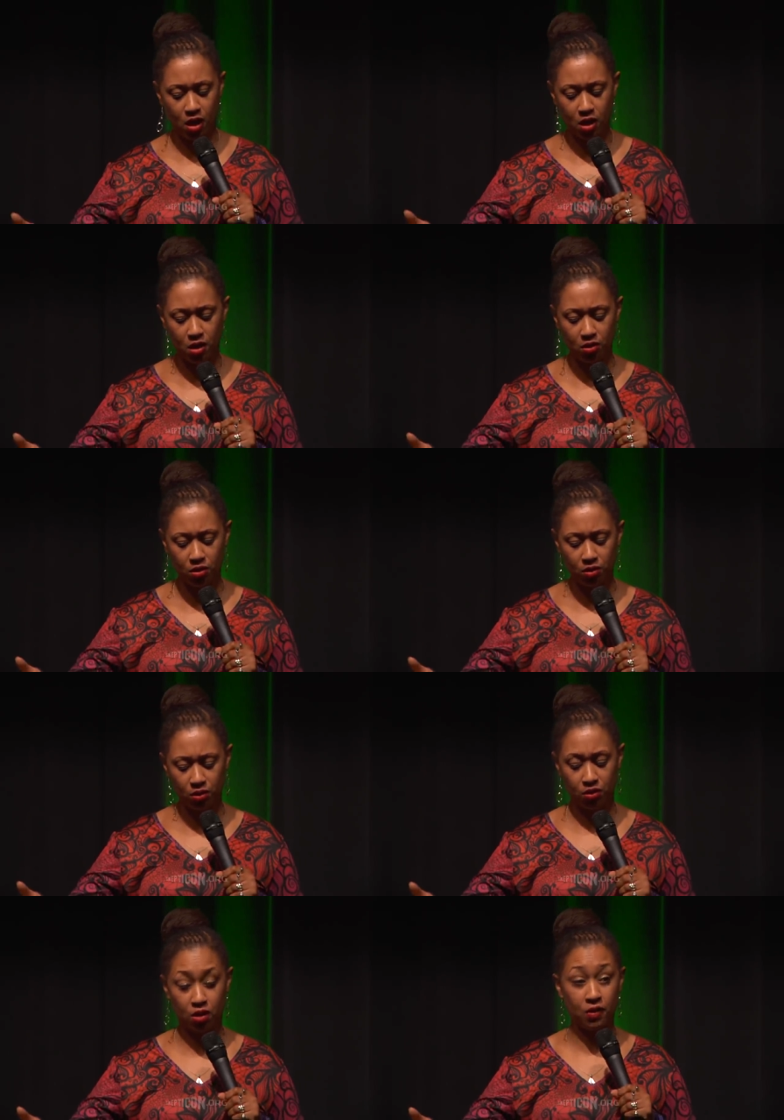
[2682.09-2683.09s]
Uh,
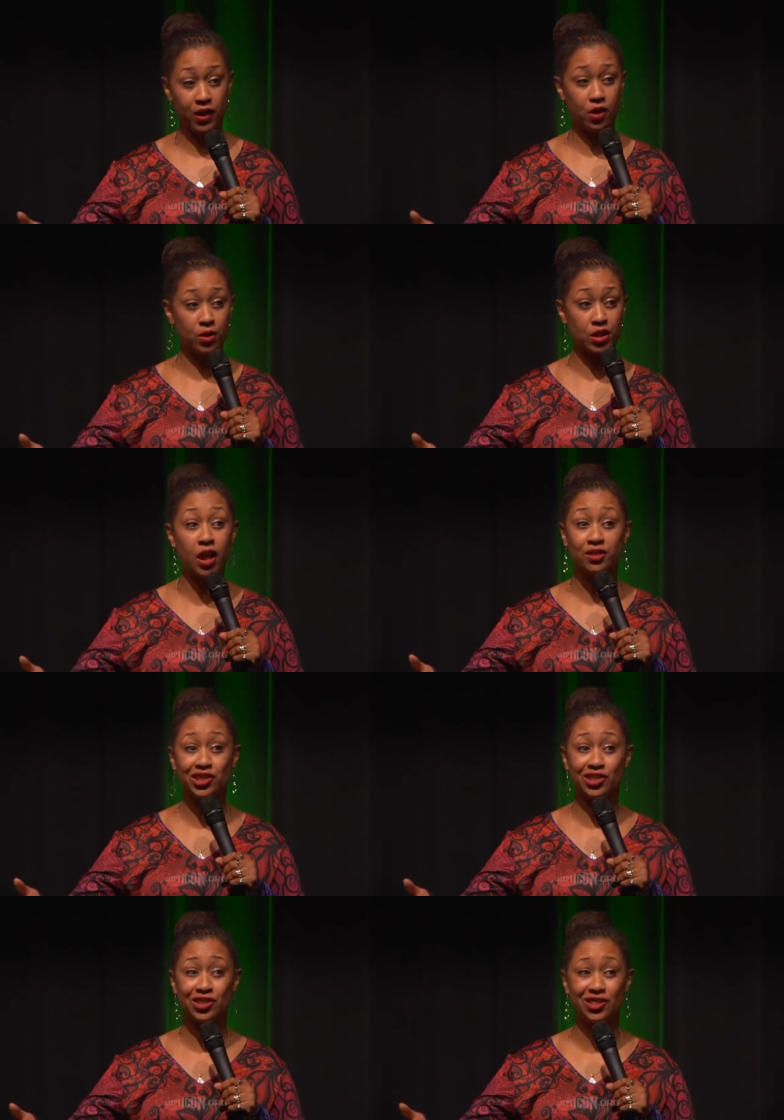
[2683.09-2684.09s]
used to call that going
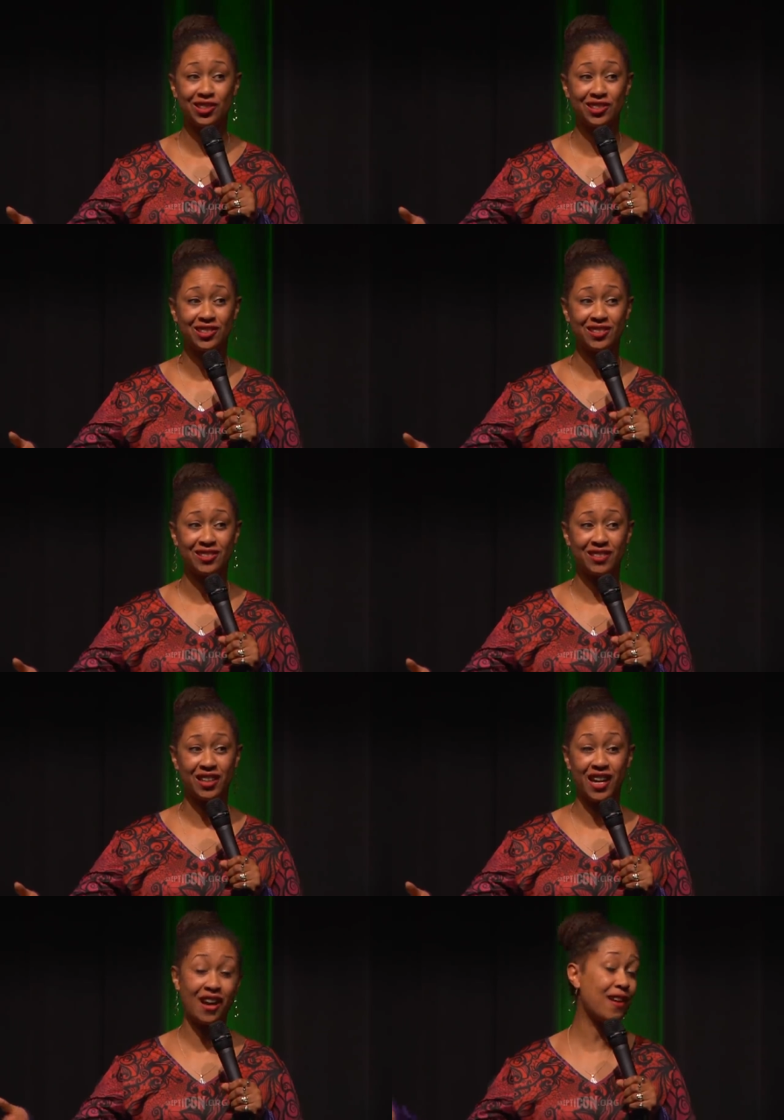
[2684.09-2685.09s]
Dutch,
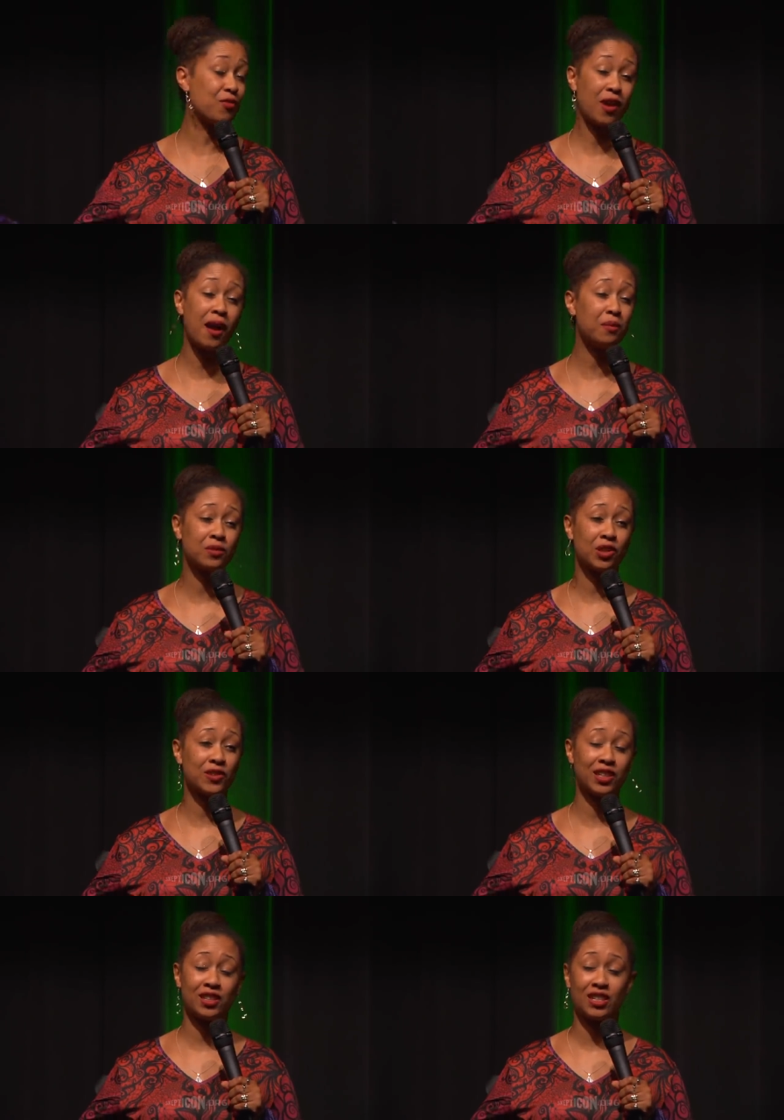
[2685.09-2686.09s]
right? I don't have a problem with
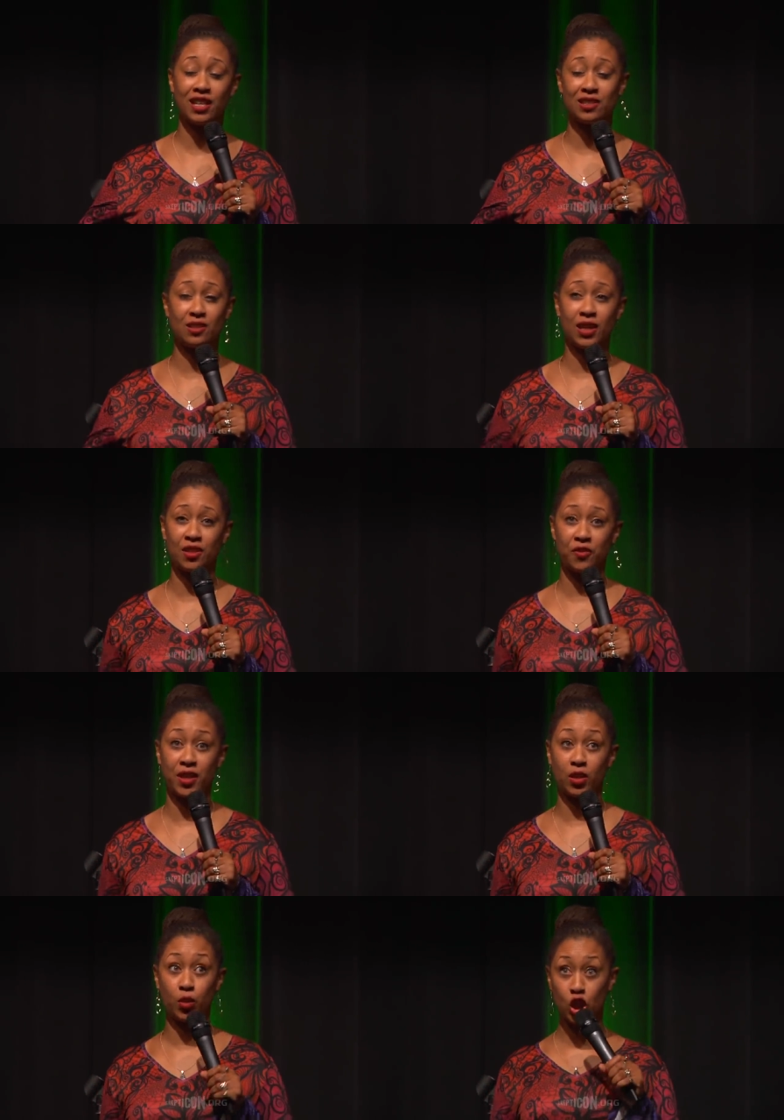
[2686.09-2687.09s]
going Dutch. I just don't like the
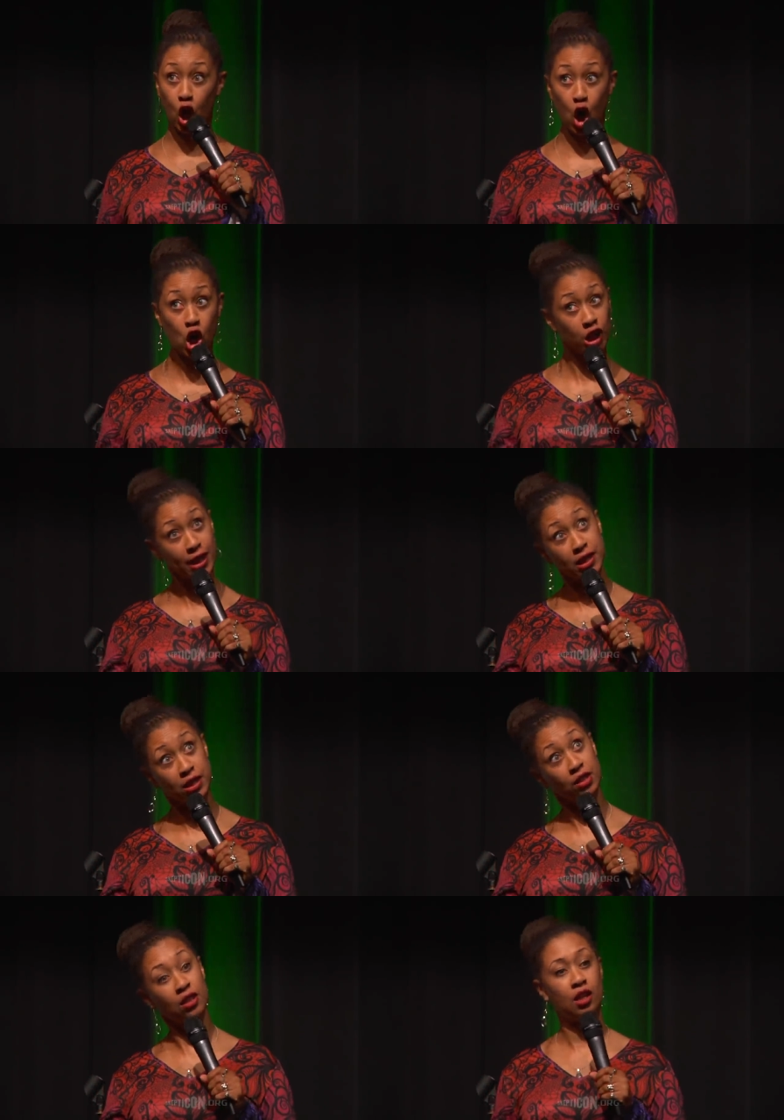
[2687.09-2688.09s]
fact that we call
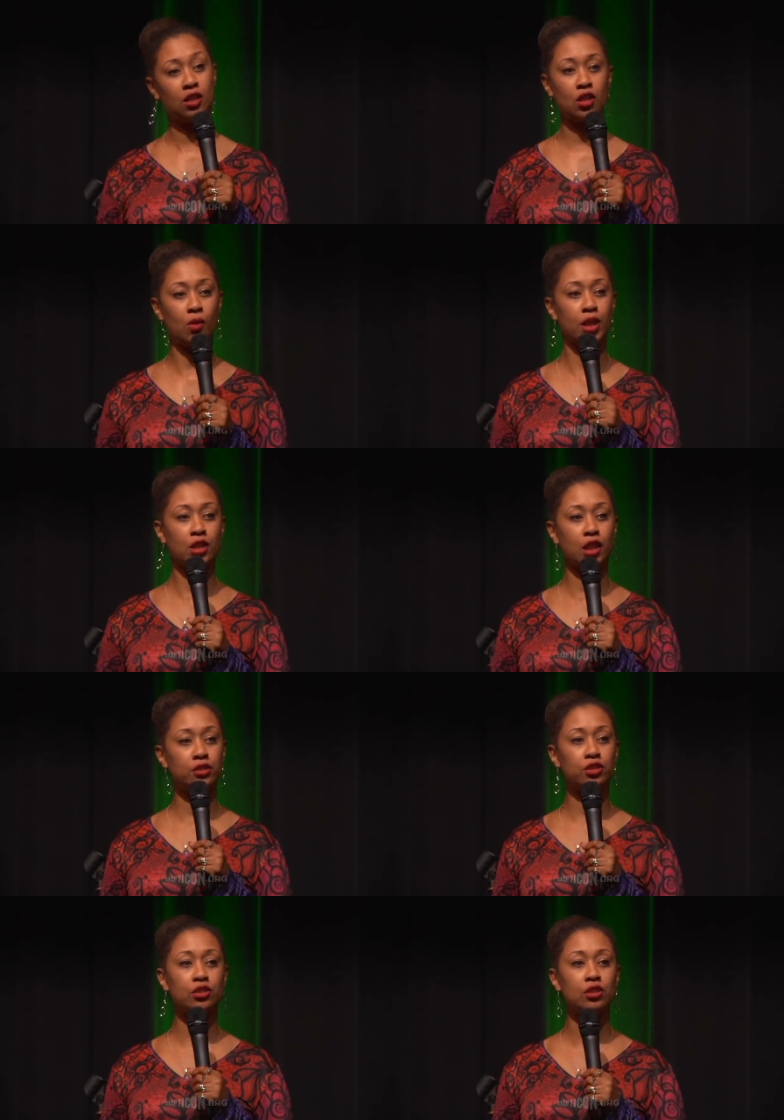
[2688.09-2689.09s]
it going
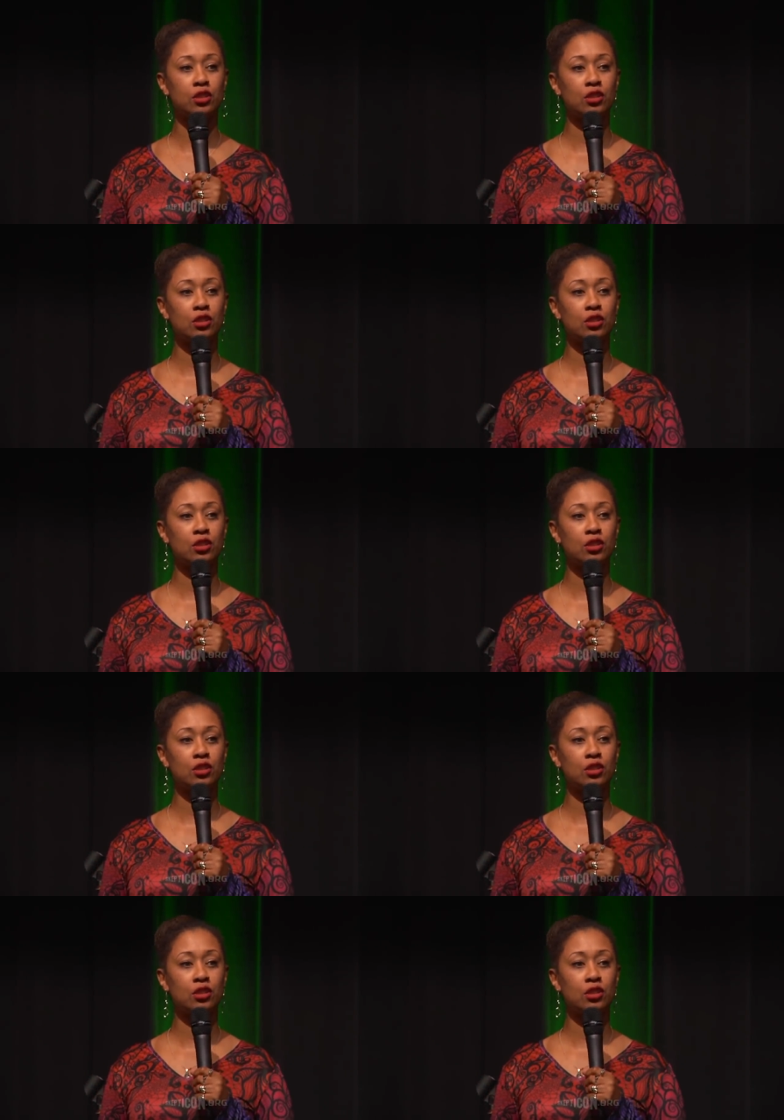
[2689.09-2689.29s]
Dutch.